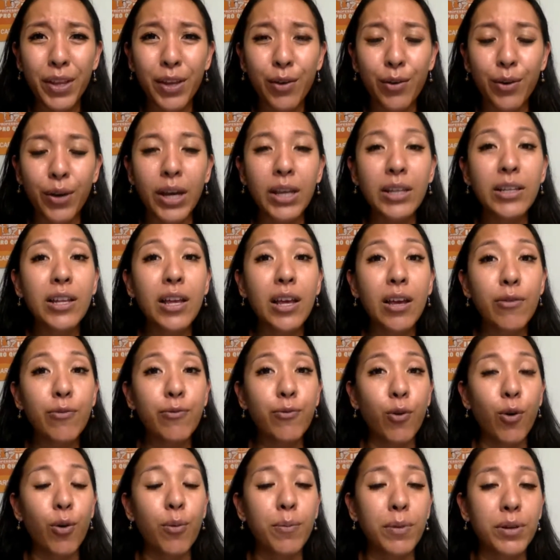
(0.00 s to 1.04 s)
Okay,
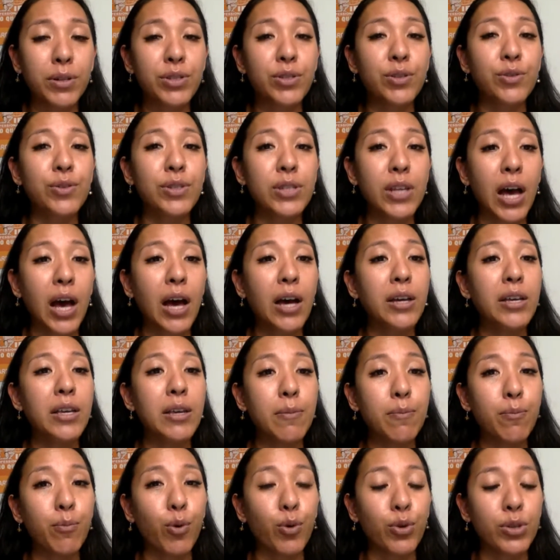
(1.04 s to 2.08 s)
therefore muscles are
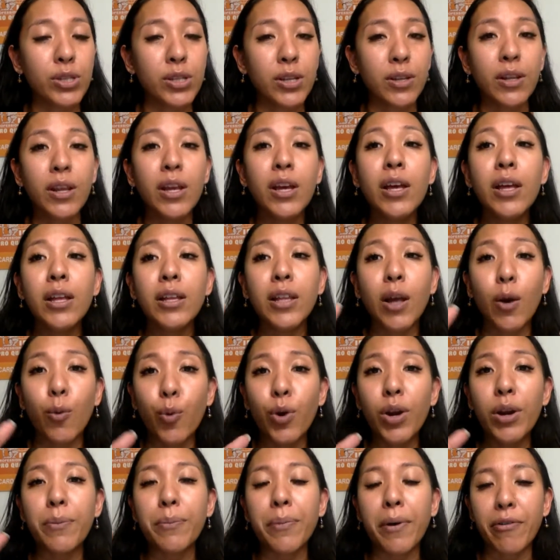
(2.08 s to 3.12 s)
important. Now
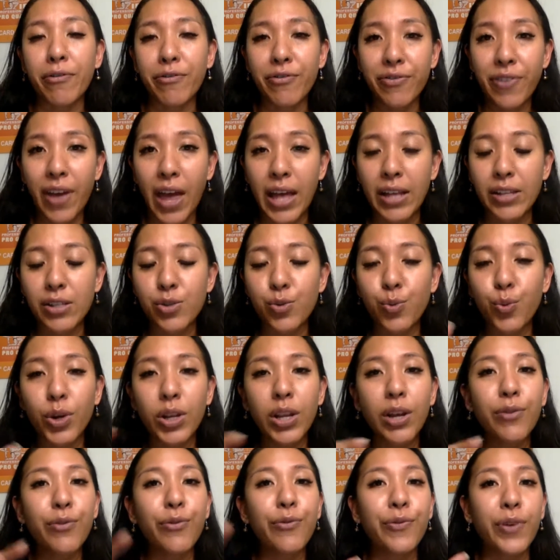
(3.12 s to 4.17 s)
what about fats? What
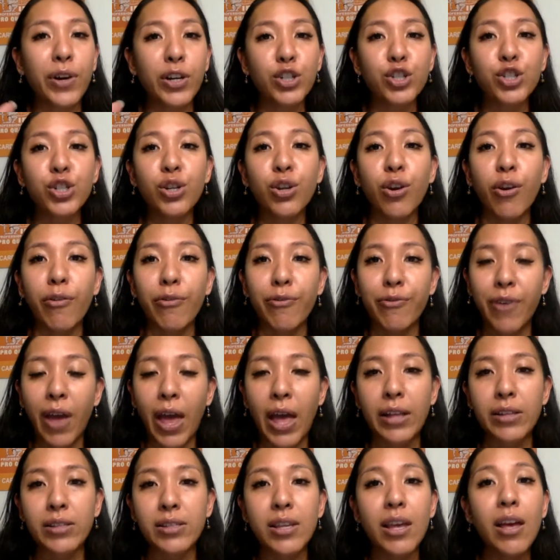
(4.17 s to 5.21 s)
are the function of
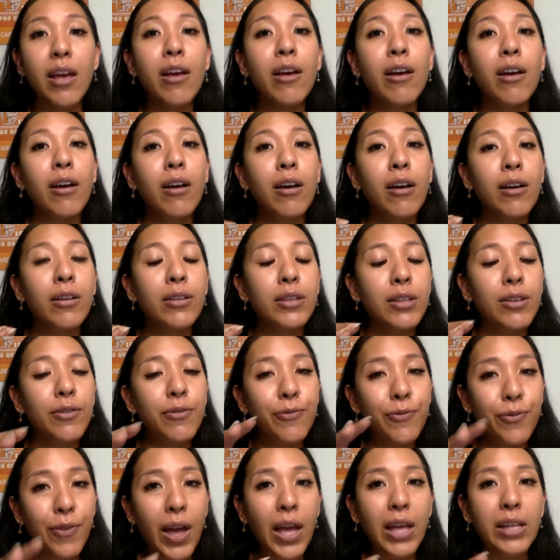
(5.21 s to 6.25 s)
fats? The
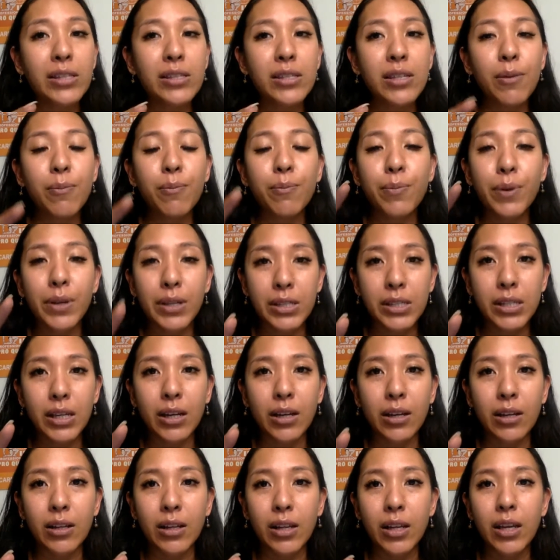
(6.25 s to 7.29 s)
fats
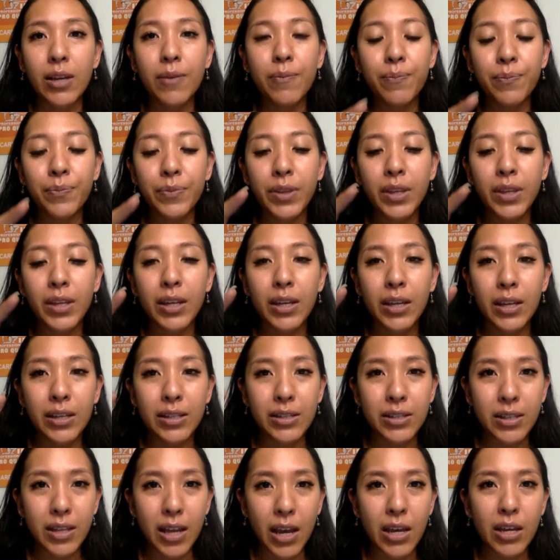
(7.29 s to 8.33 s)
basically
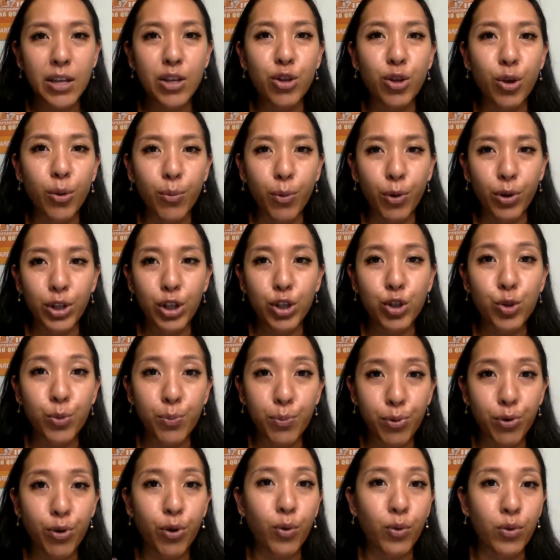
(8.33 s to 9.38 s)
is there in your body to
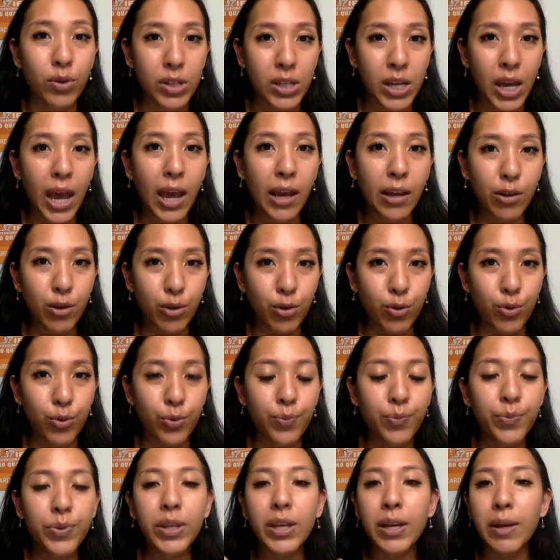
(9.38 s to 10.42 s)
protect you
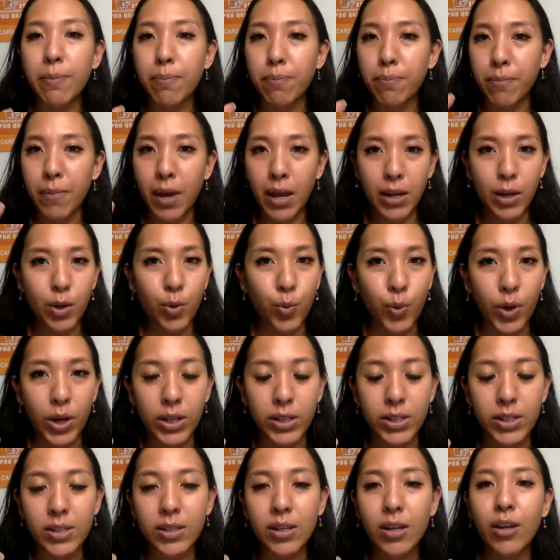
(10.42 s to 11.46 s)
in many
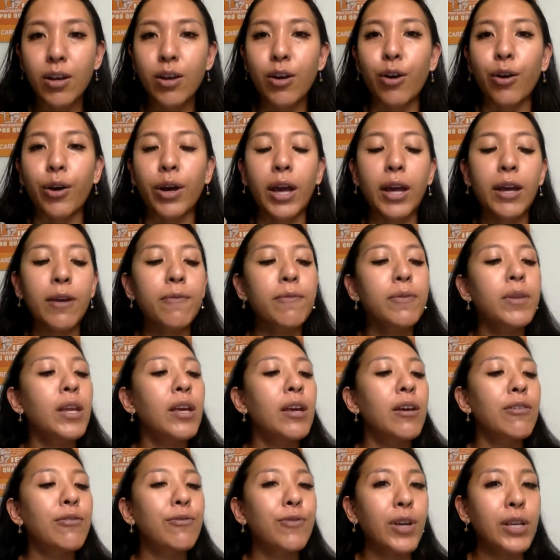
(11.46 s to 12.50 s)
ways. Okay,
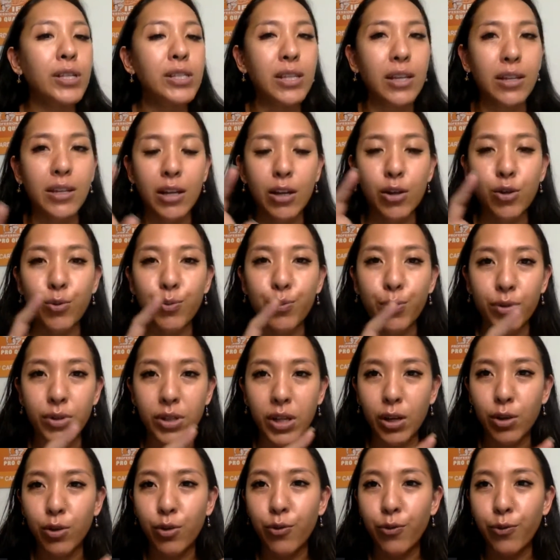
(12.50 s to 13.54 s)
fats are there to
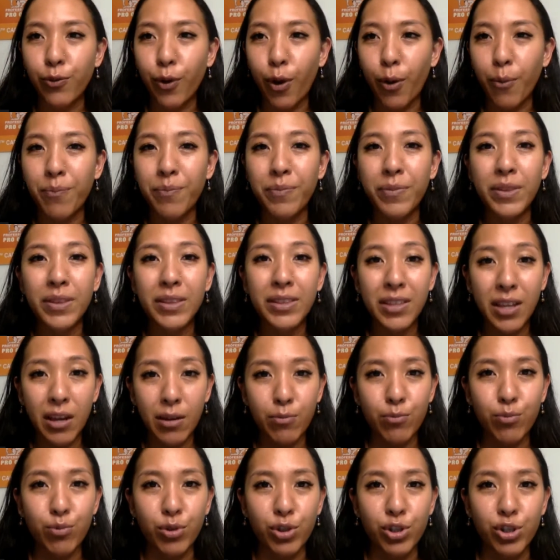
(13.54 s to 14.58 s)
protect you from
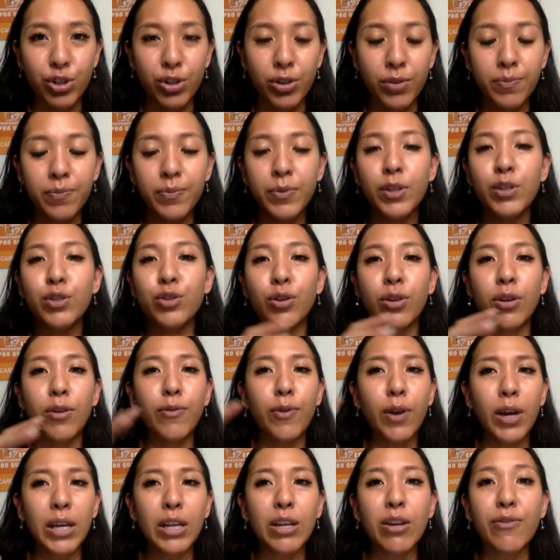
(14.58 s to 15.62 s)
temperature. So if
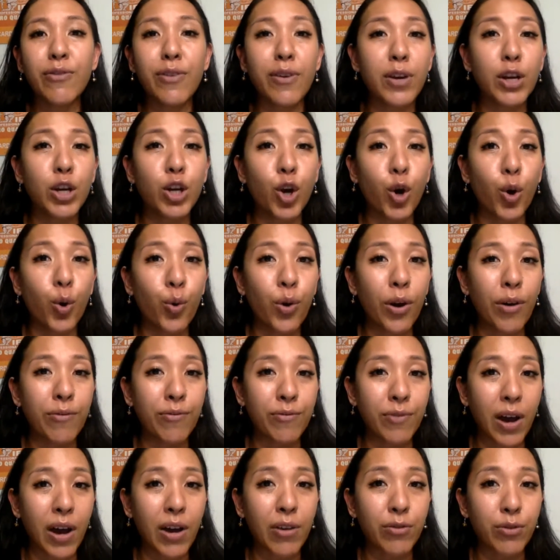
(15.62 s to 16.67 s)
you're in a very cold
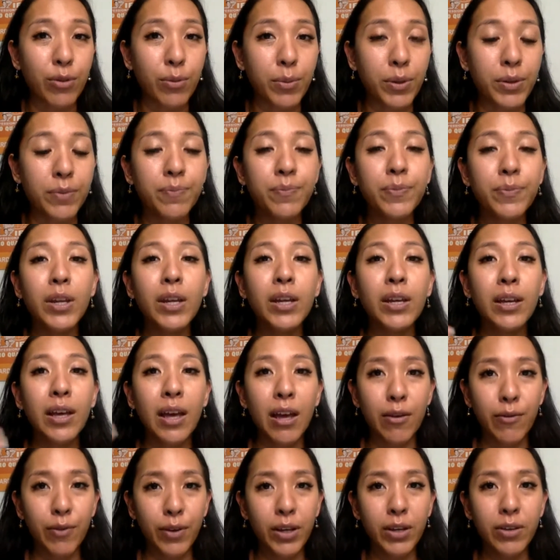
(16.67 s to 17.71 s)
environment,
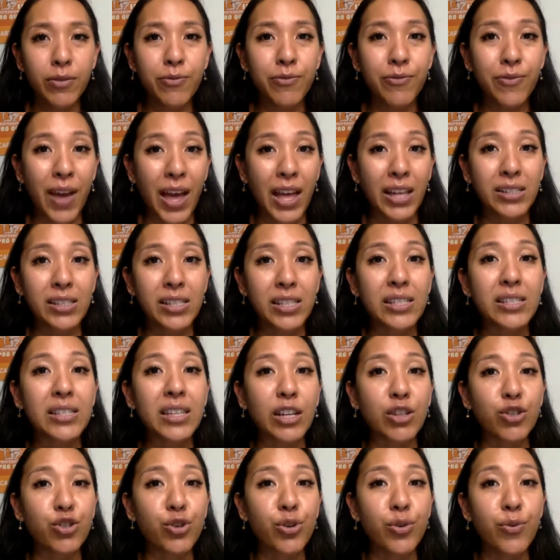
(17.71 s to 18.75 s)
having fats is
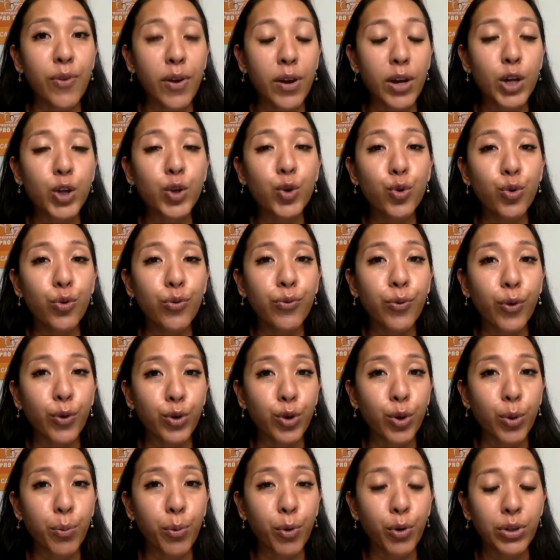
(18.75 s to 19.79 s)
actually very good for
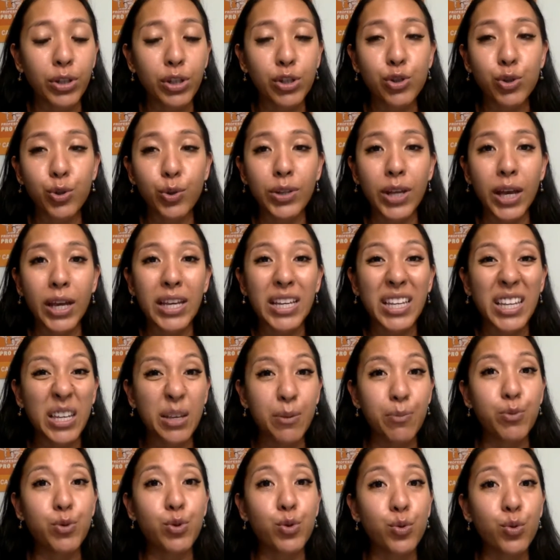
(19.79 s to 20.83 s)
your body so that it
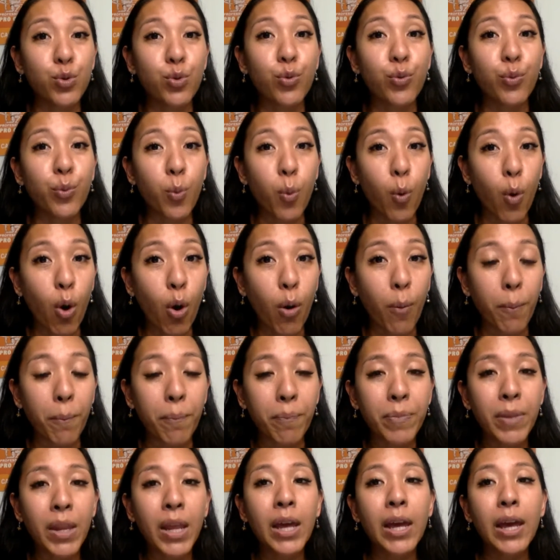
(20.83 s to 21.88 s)
keeps you warm.
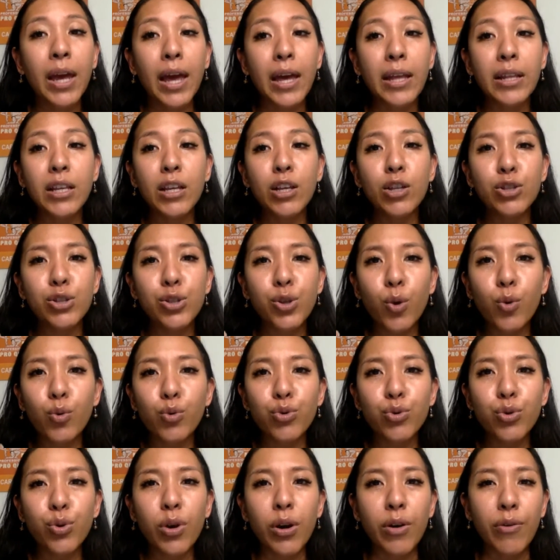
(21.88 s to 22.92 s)
And it's
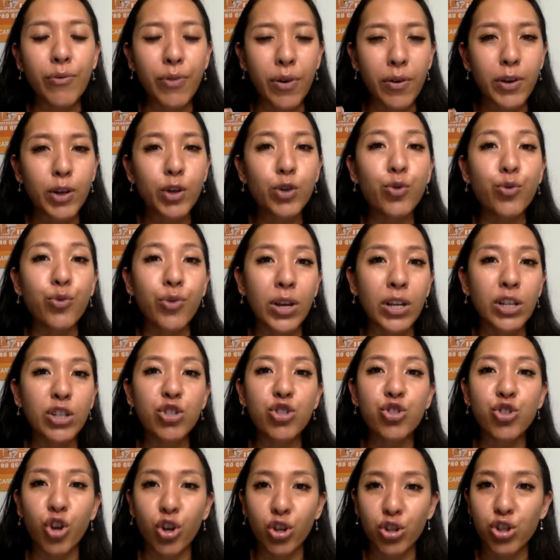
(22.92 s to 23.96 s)
also a very great
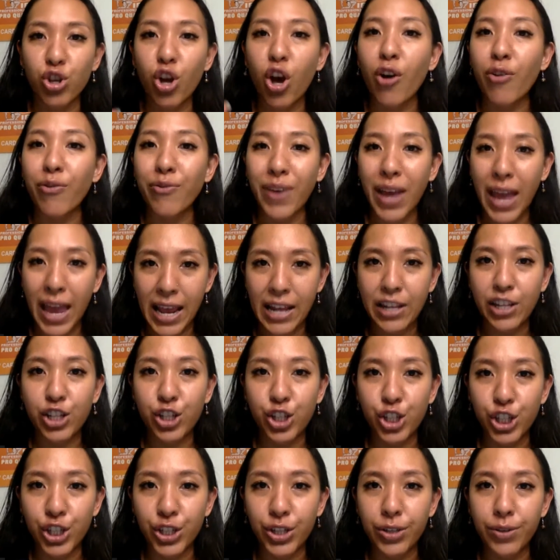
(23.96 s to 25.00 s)
source of
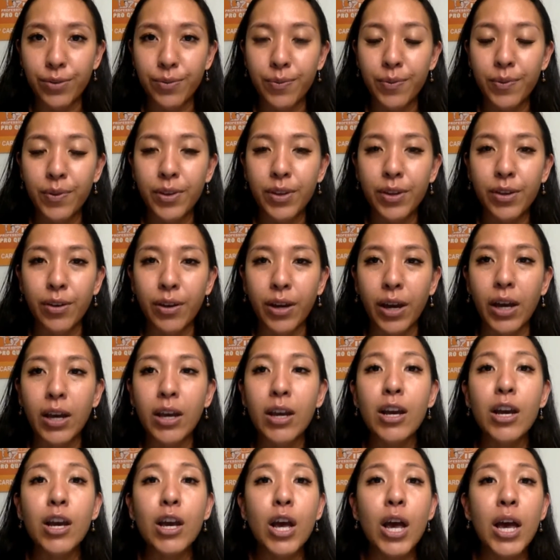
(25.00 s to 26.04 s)
energy. Okay,
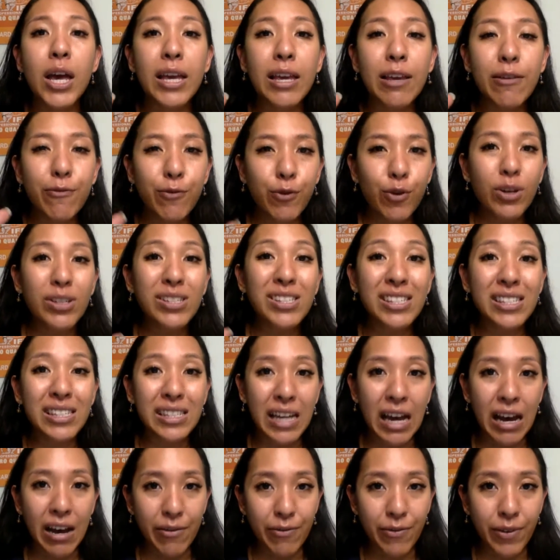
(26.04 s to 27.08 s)
if you're
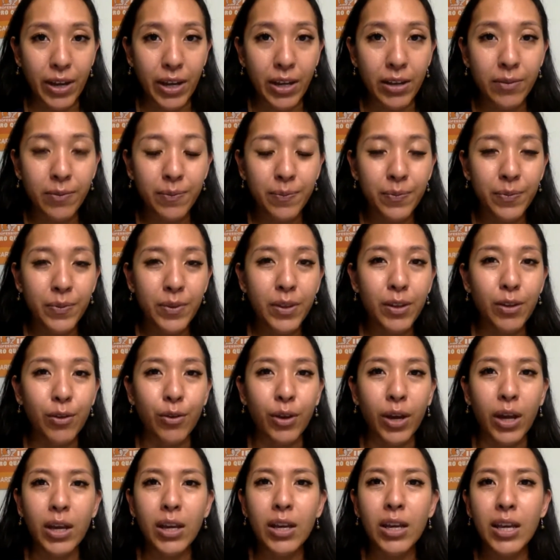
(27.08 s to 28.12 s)
starving,
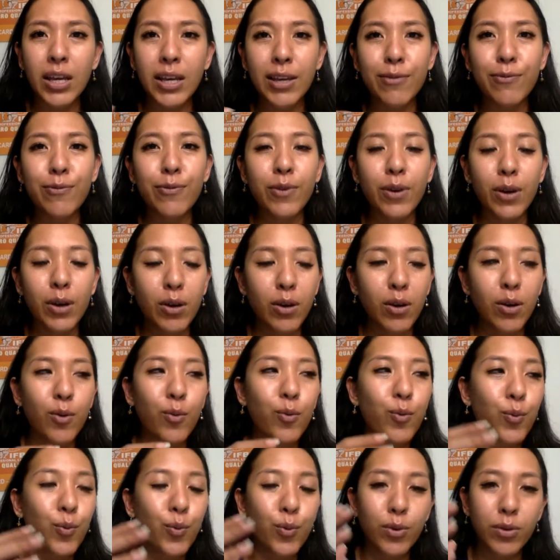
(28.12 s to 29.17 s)
okay, if
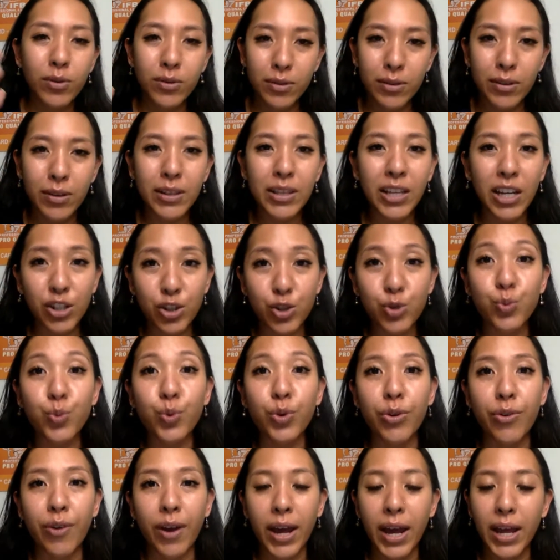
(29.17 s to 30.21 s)
touch
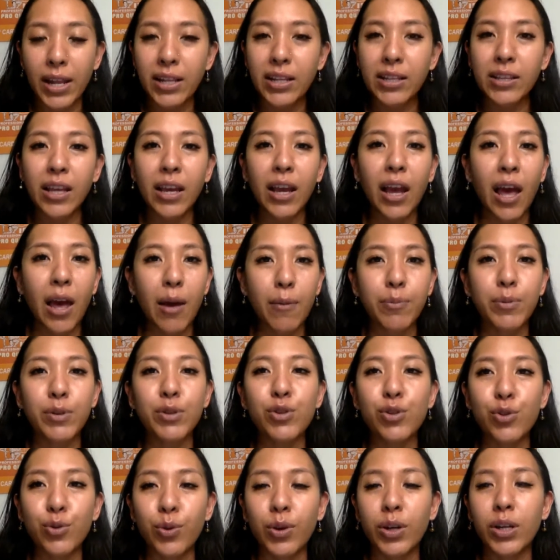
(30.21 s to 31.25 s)
wood, right, anything happened
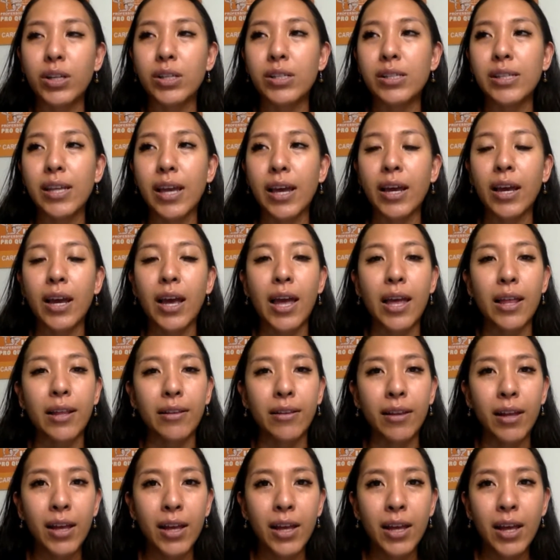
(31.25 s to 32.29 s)
to us, like, and